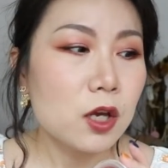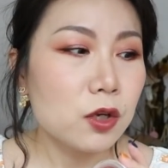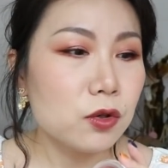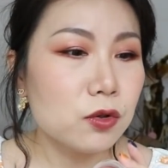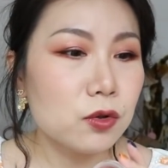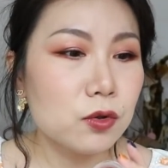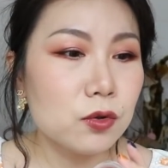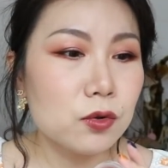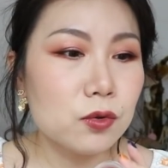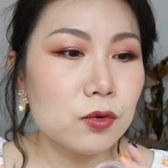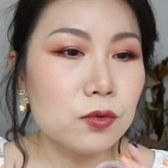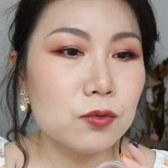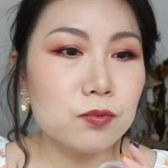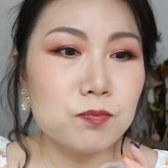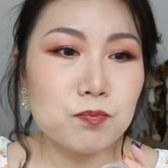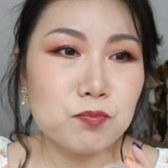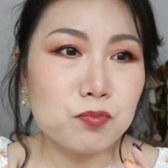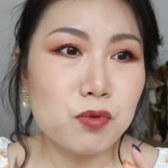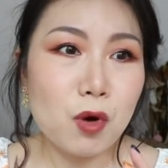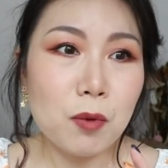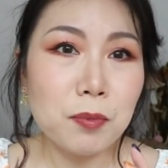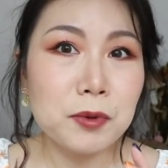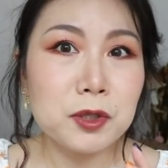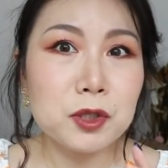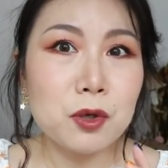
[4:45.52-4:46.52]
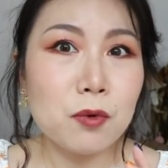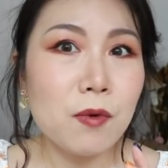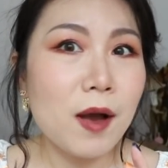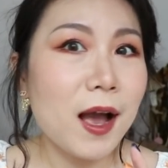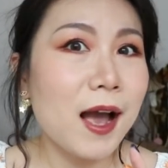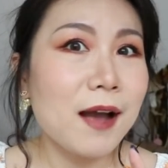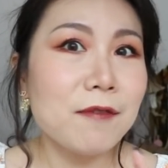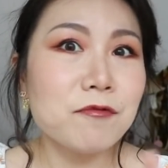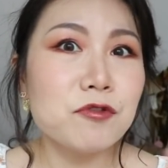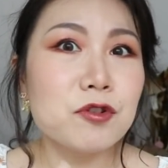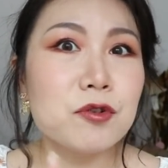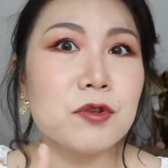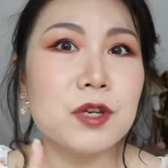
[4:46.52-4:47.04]
You probably don't
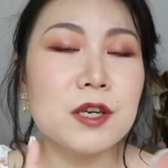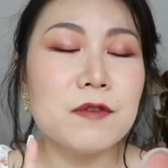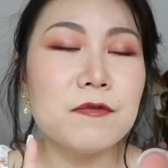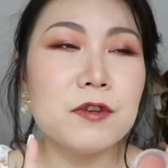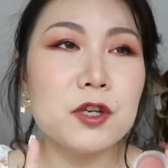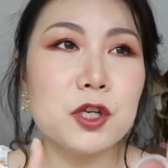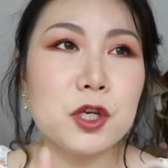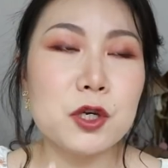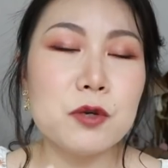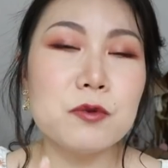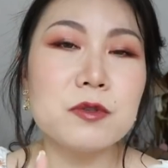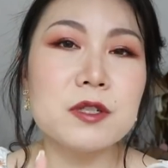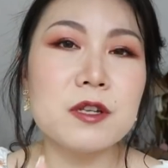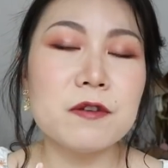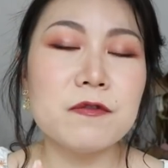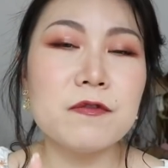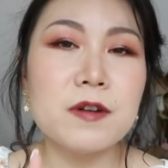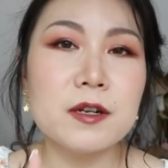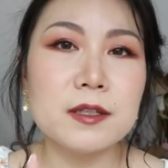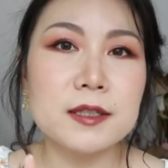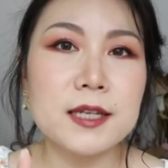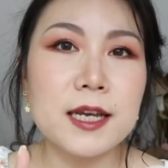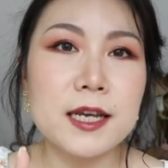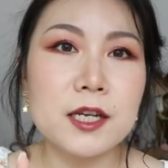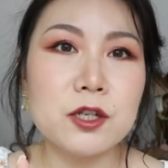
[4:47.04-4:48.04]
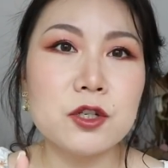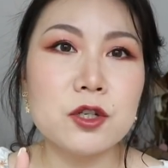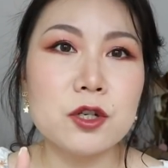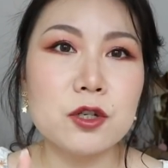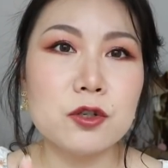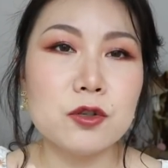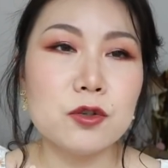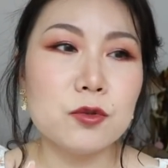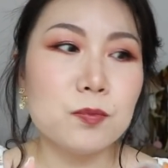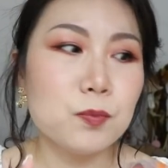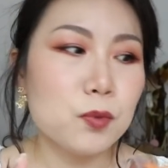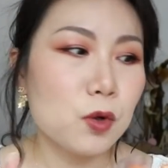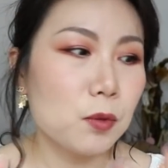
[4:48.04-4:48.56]
have to even use a foundation.
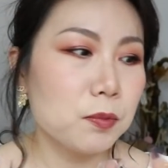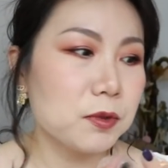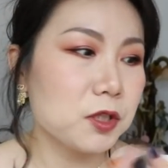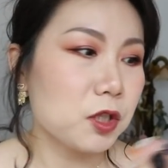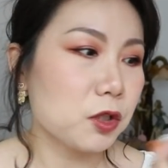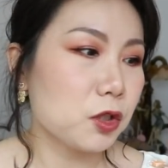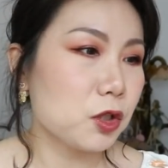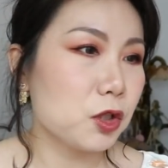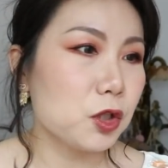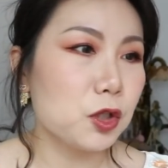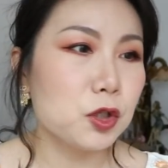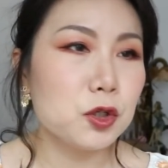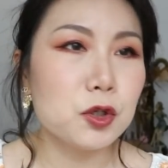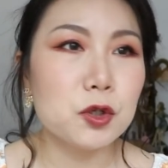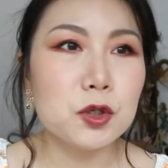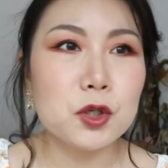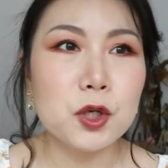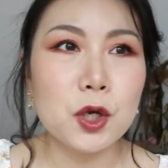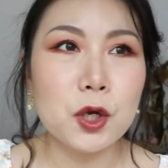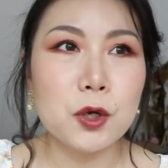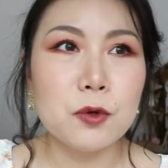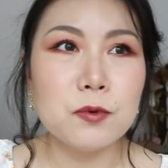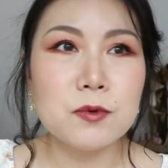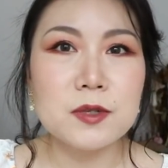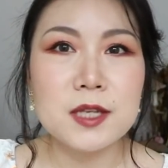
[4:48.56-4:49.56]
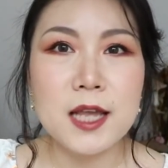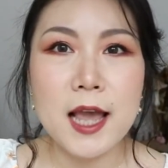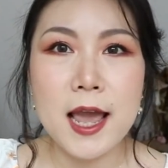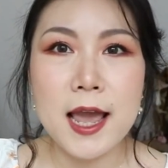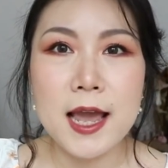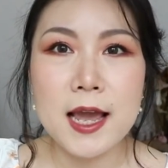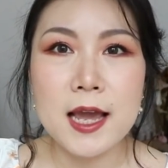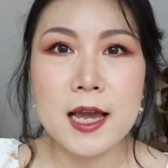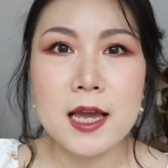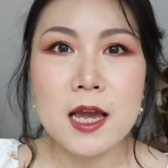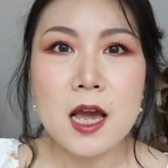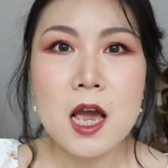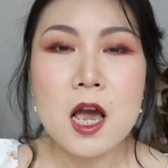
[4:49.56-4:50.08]
You probably just need to use
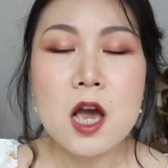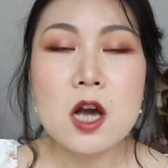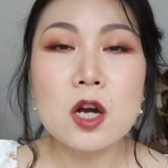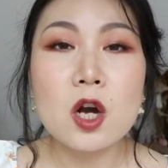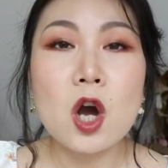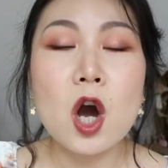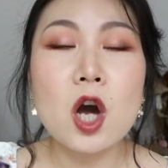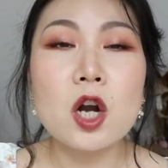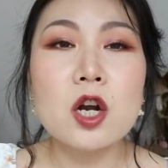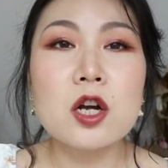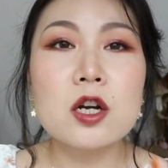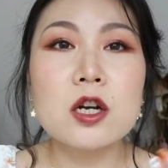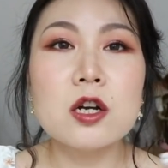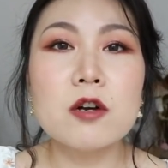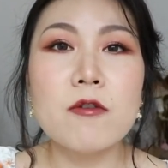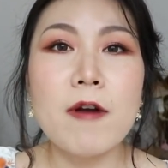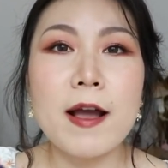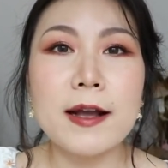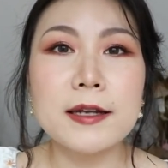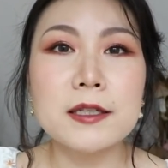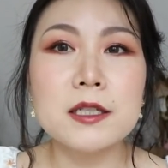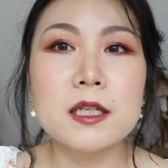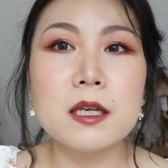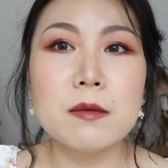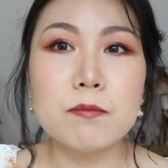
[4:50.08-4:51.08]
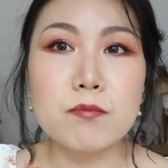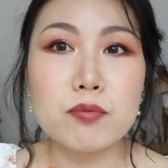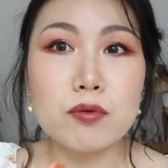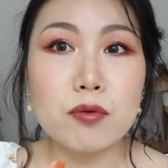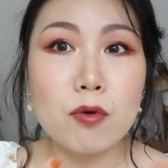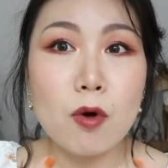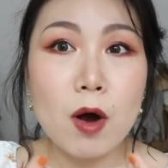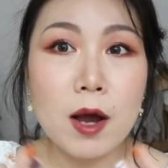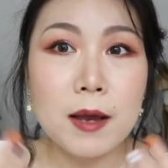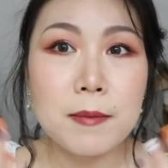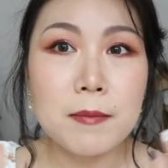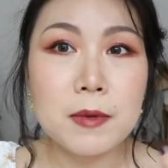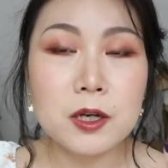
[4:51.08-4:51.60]
a color correcting
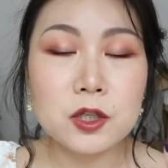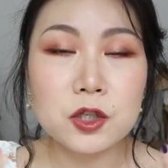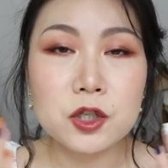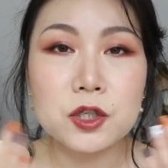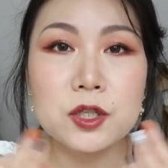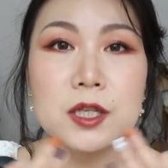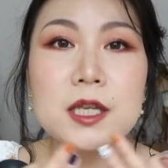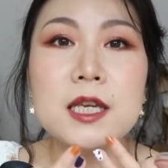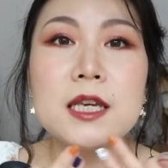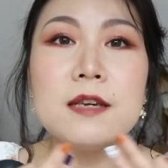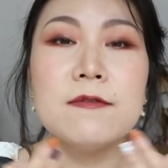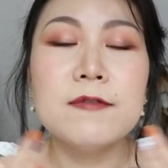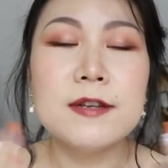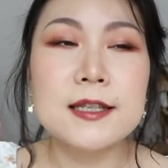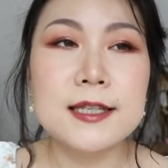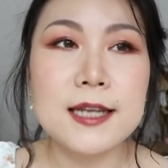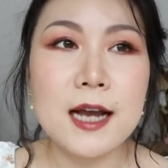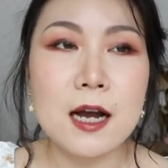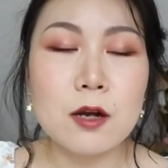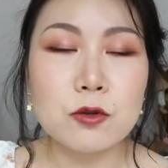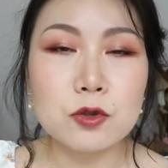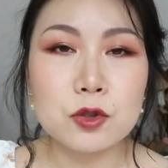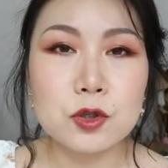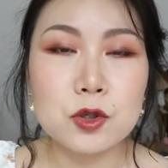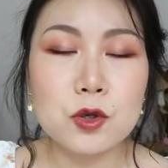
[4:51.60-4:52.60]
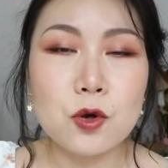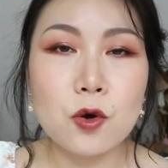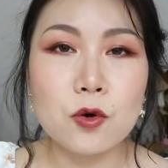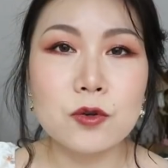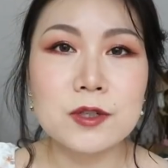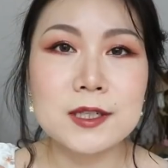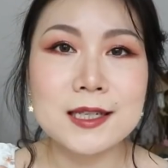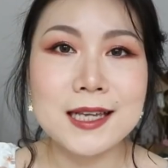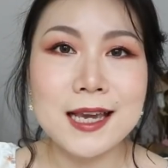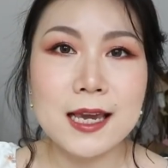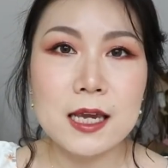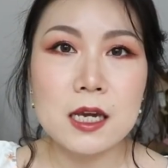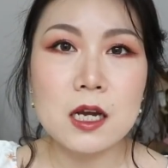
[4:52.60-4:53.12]
primer, just evened out your
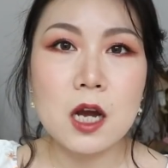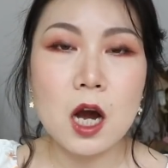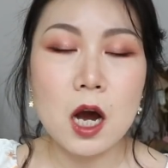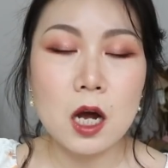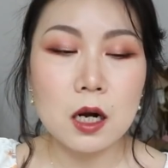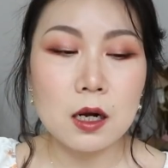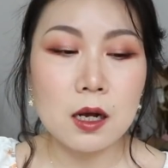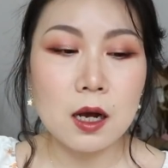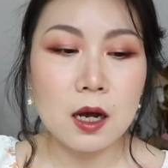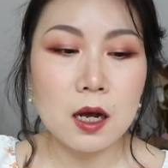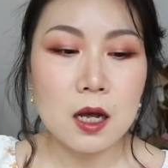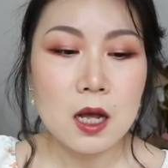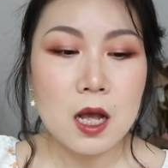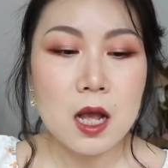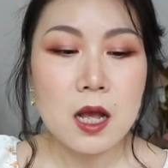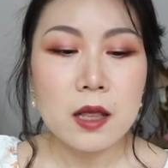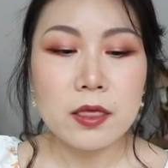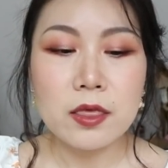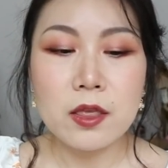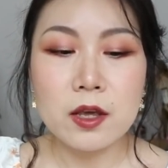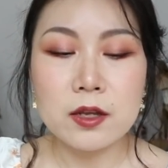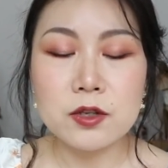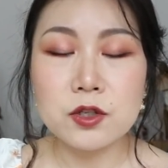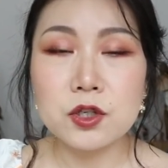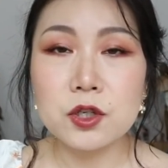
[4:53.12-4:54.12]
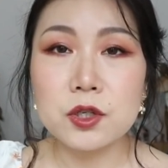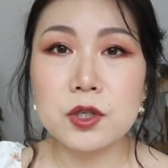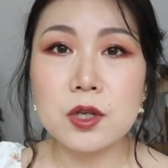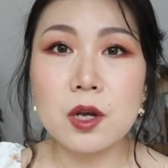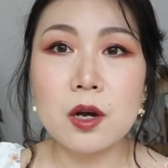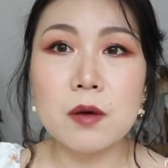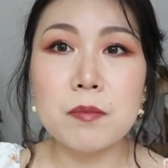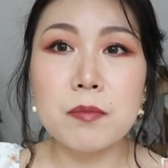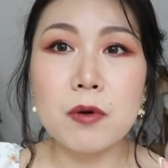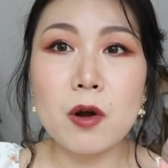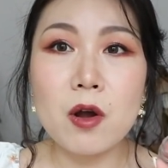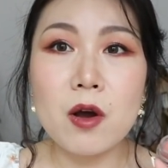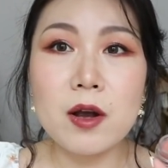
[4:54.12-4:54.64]
skin color, then just
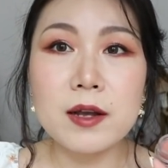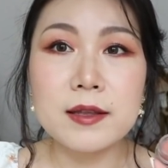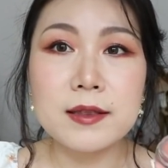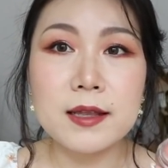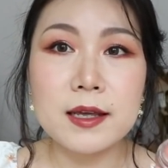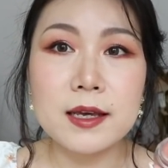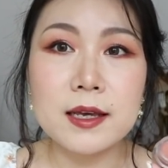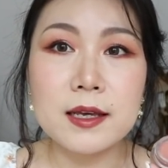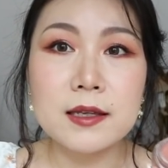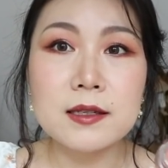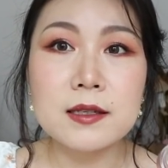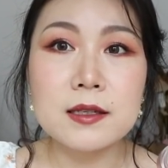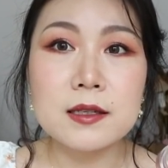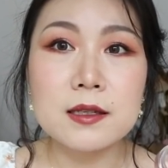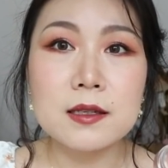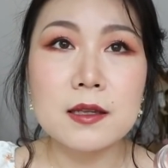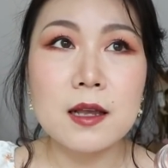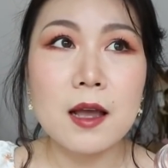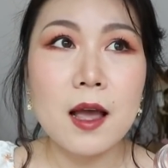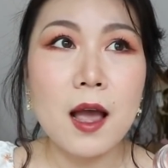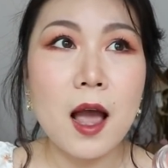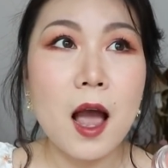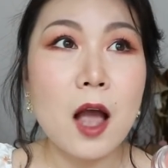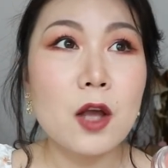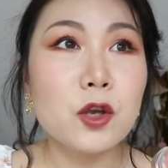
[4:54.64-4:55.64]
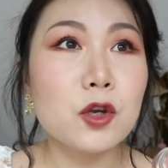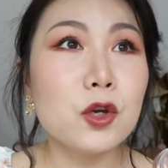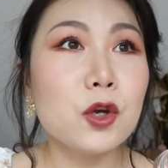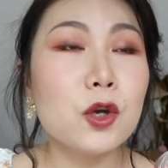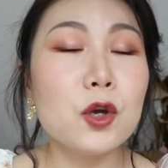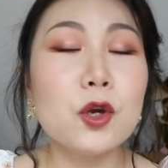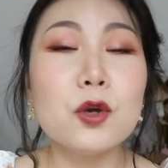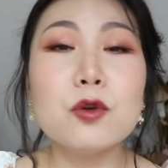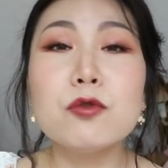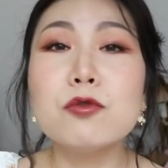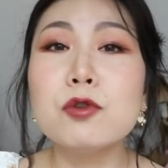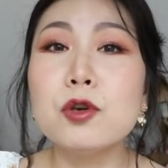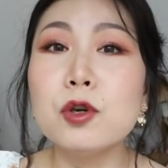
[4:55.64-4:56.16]
apply this.
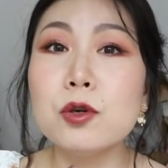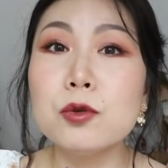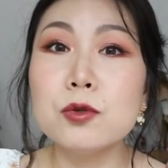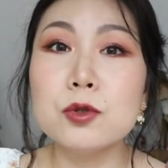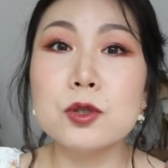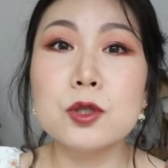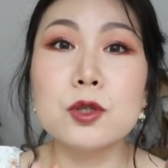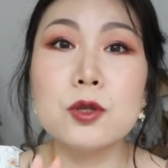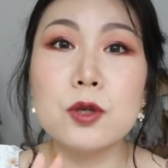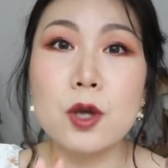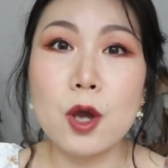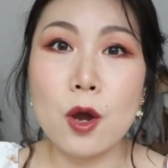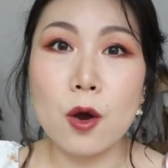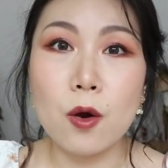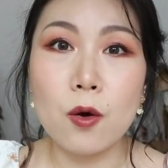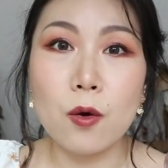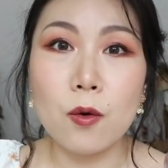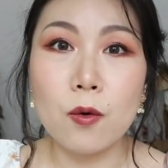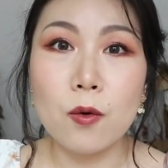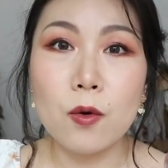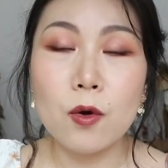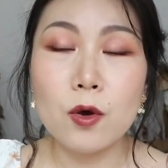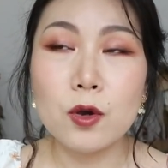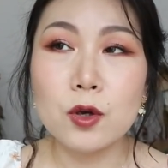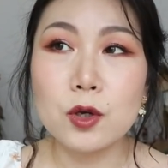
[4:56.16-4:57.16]
You good to go.